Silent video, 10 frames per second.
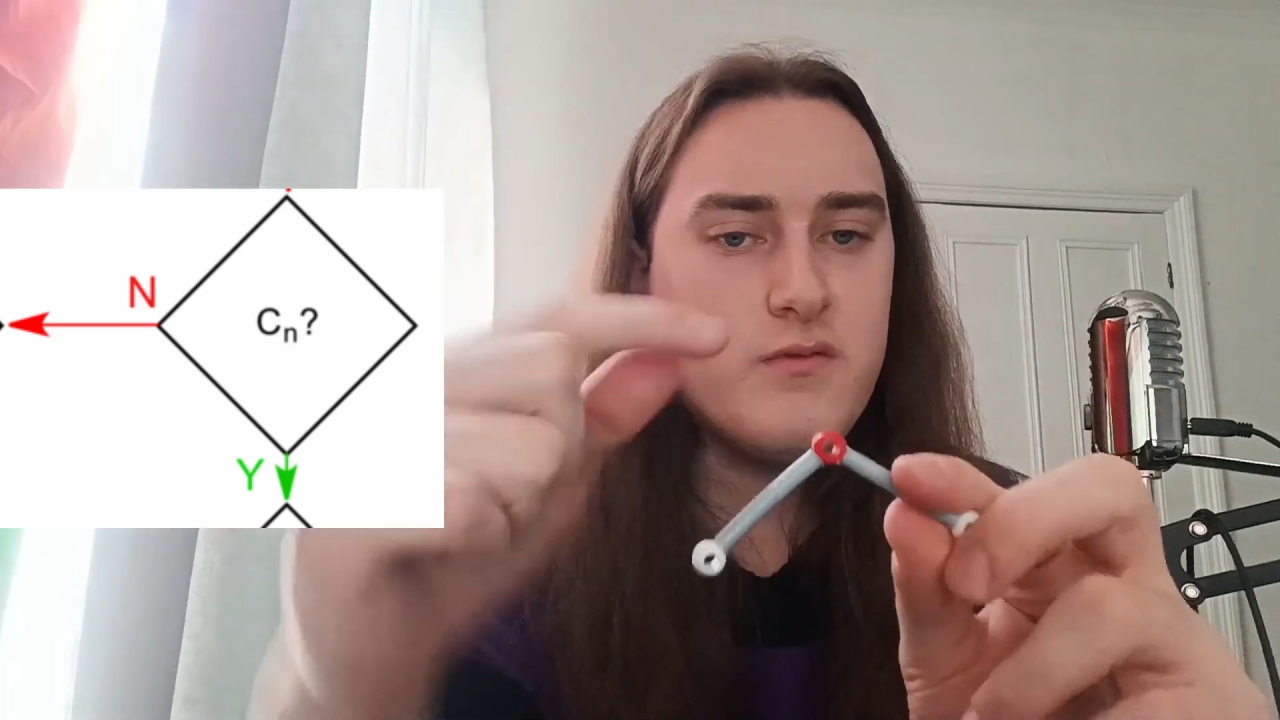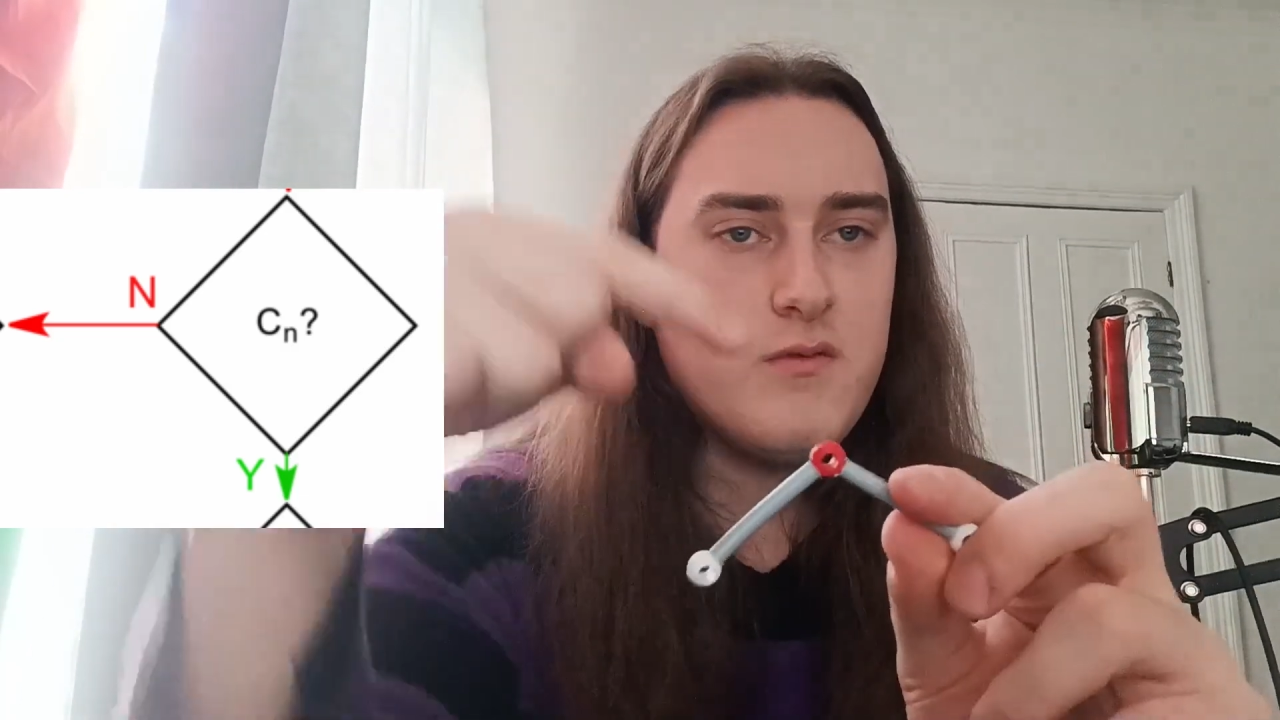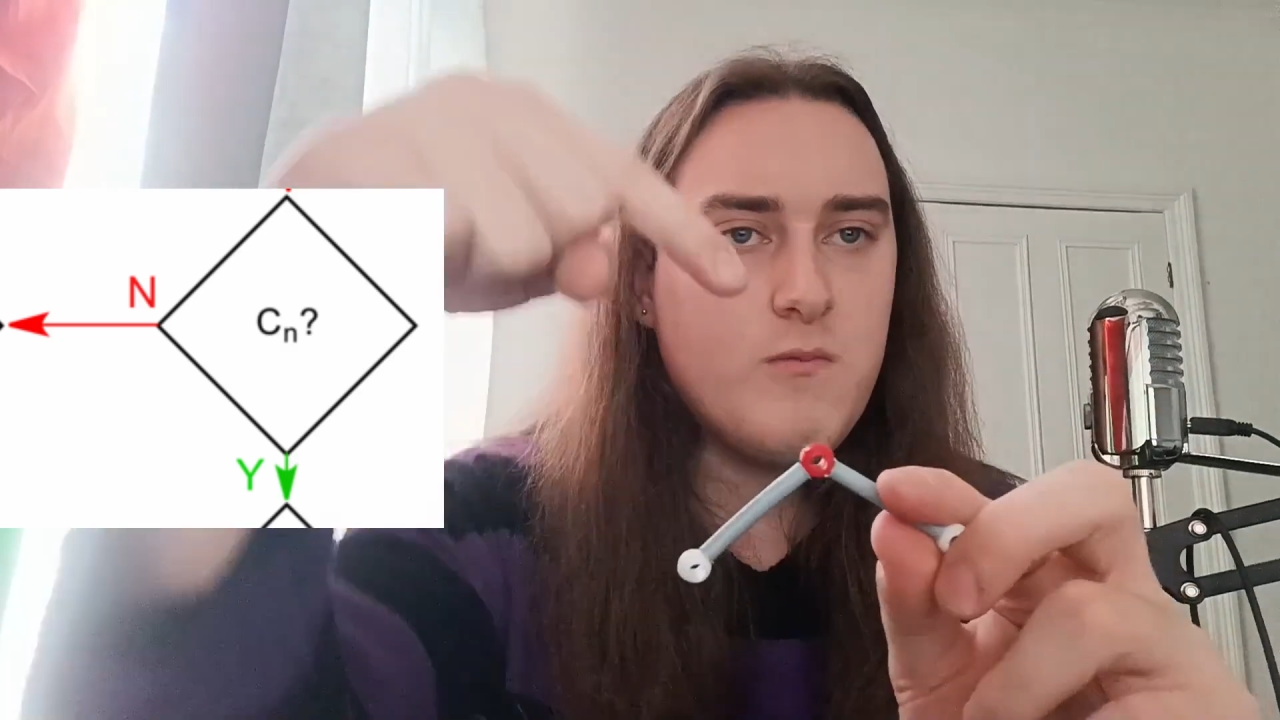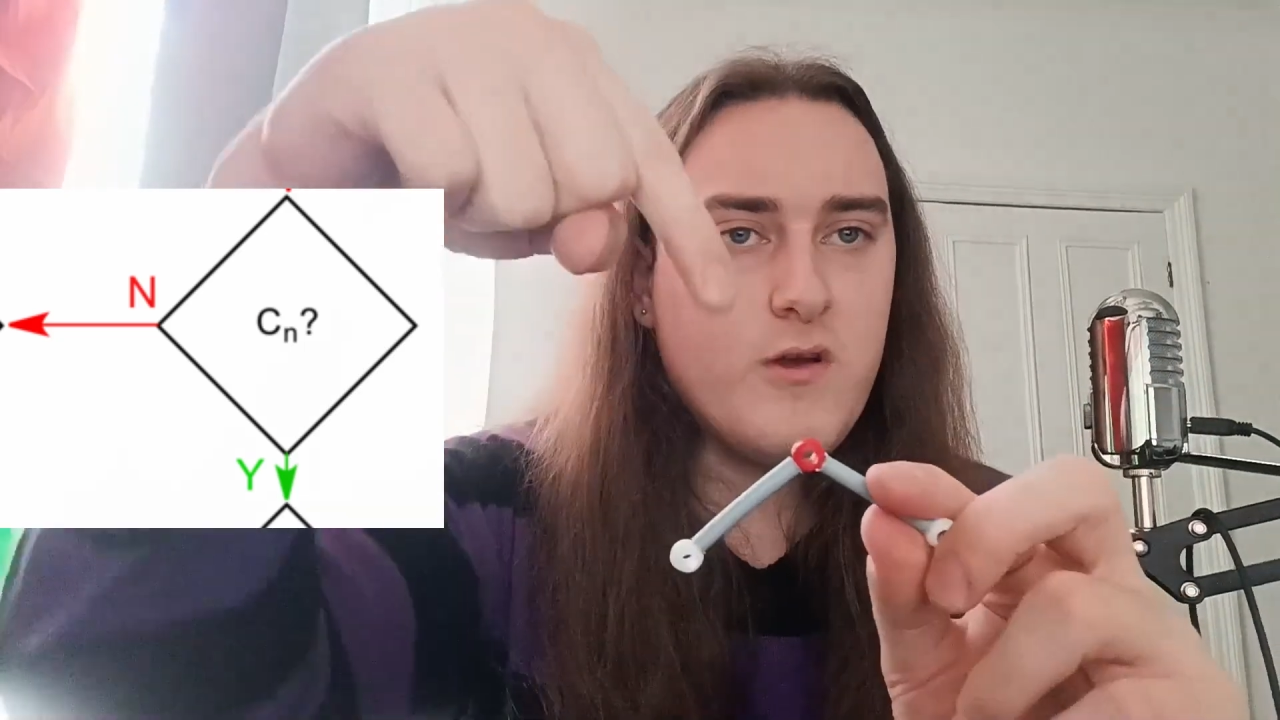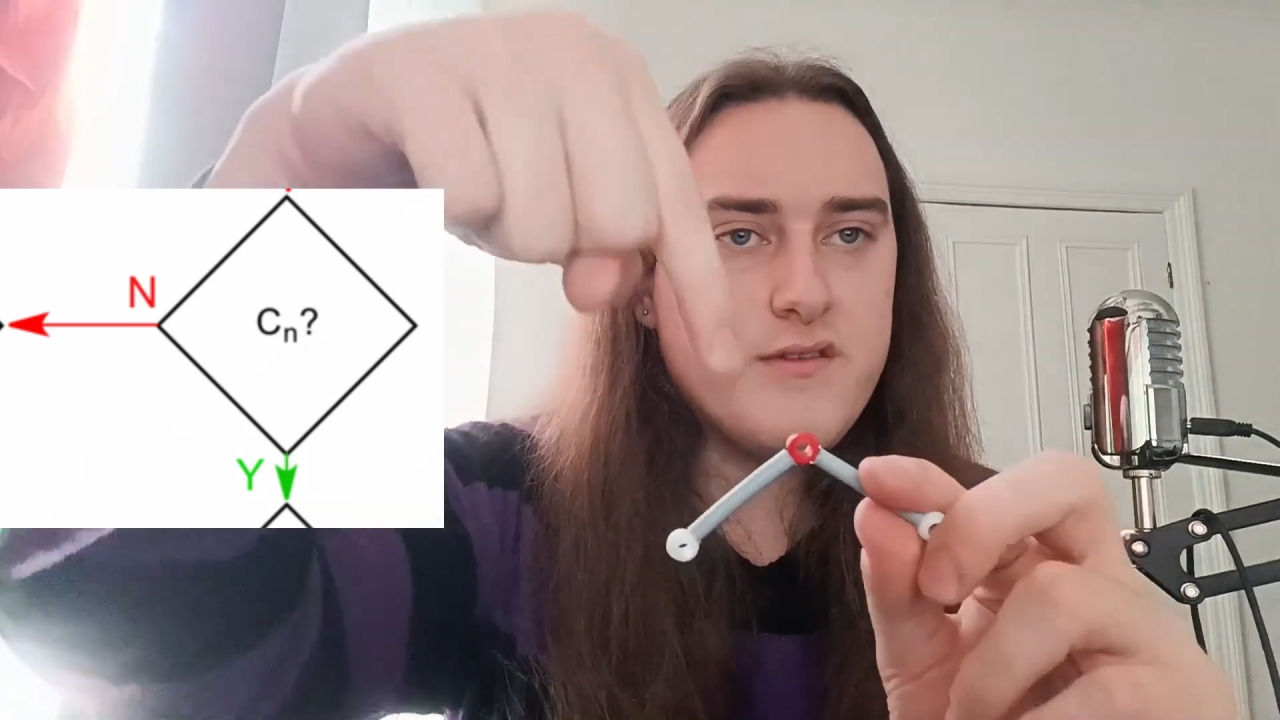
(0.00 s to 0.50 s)

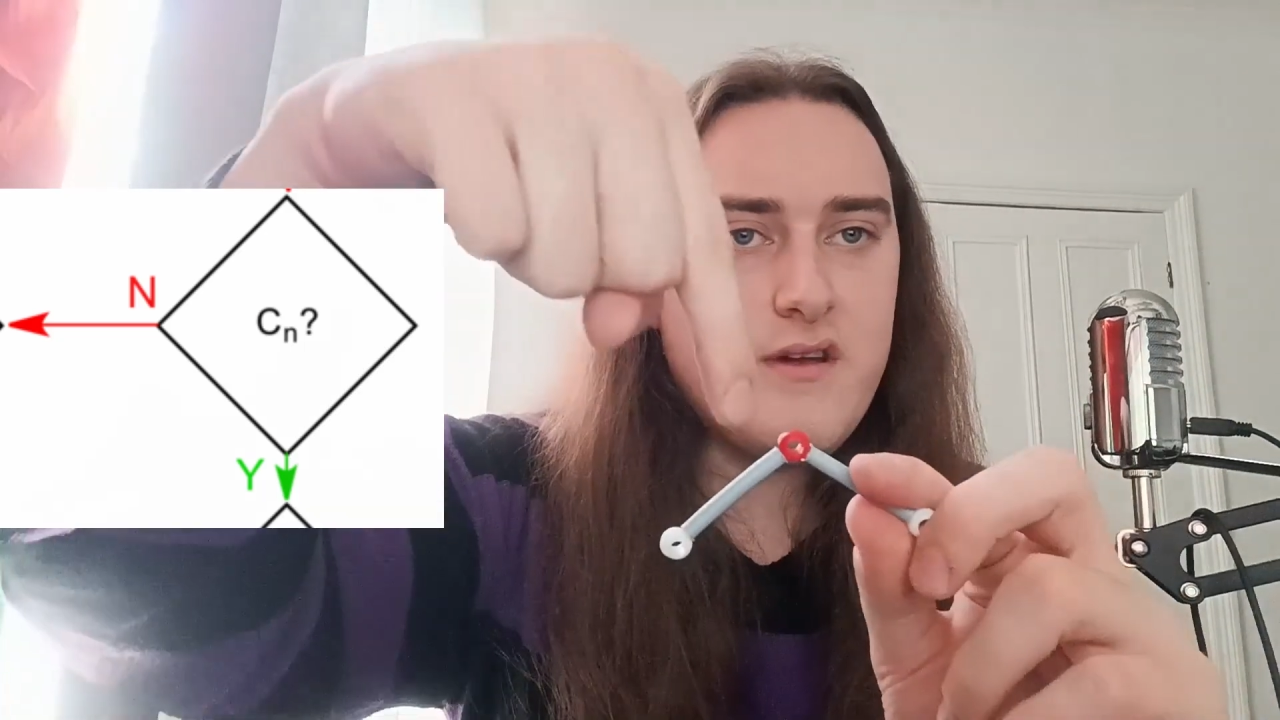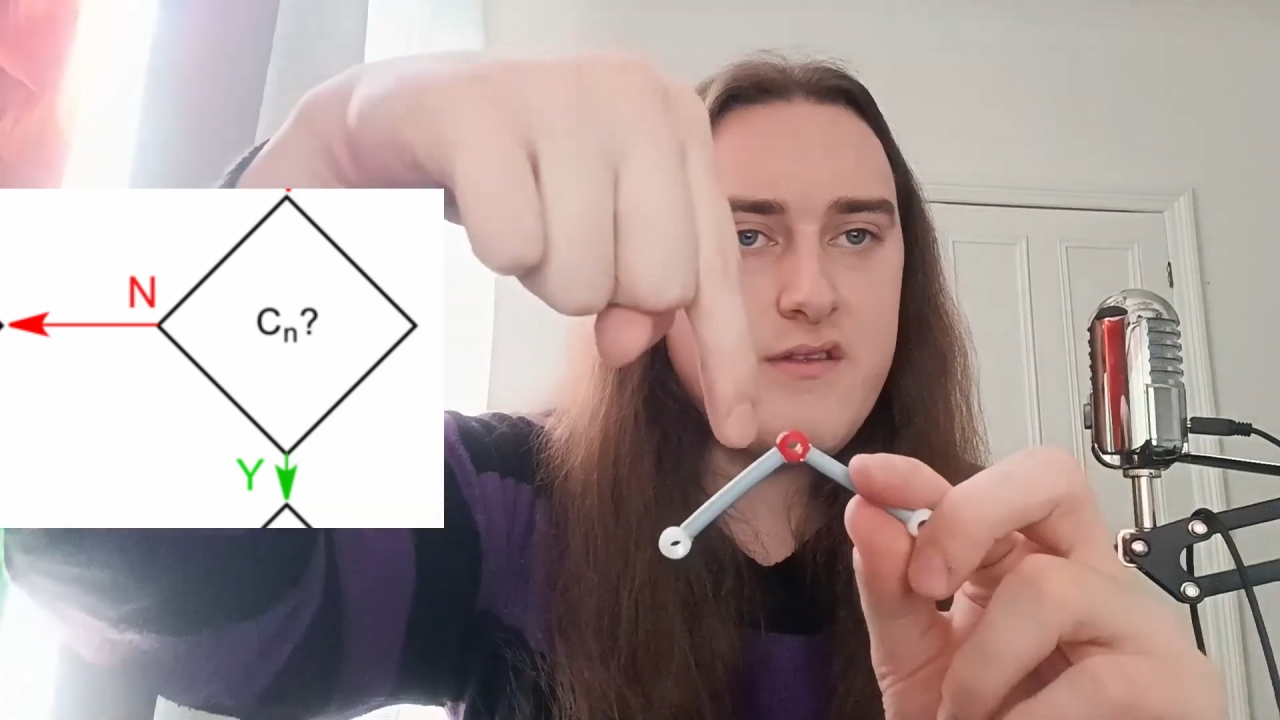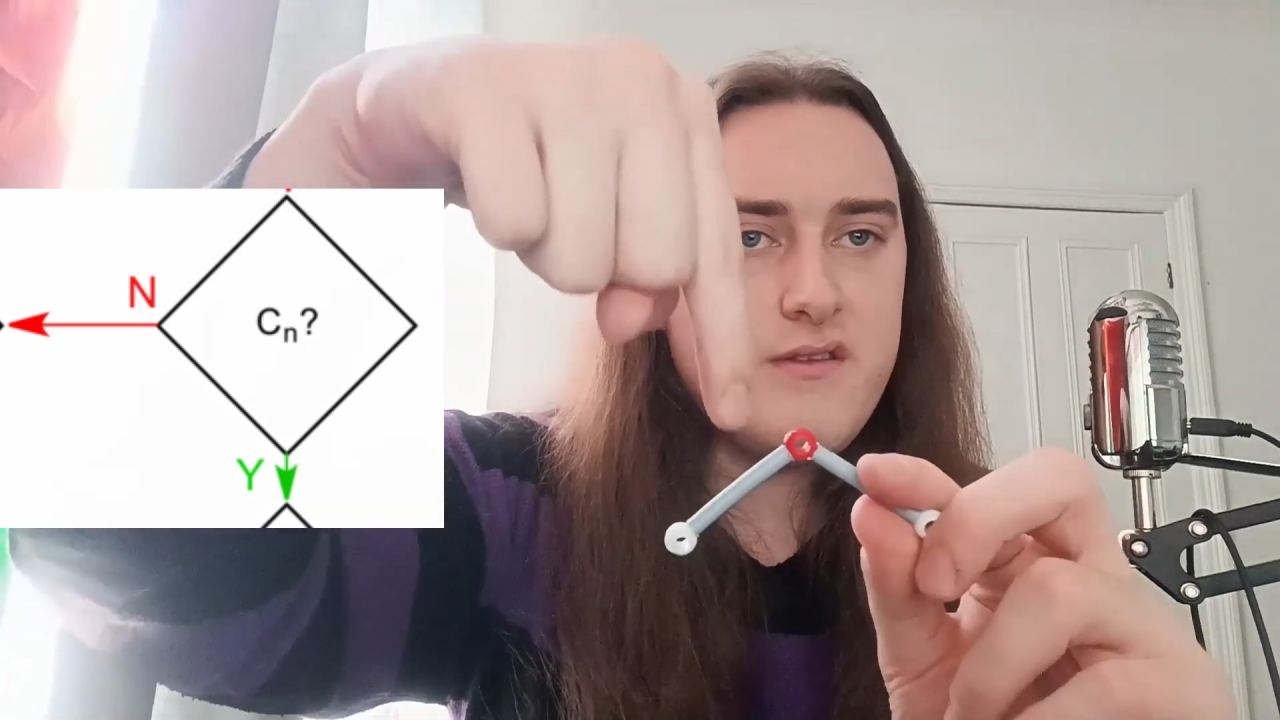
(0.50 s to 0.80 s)
worked out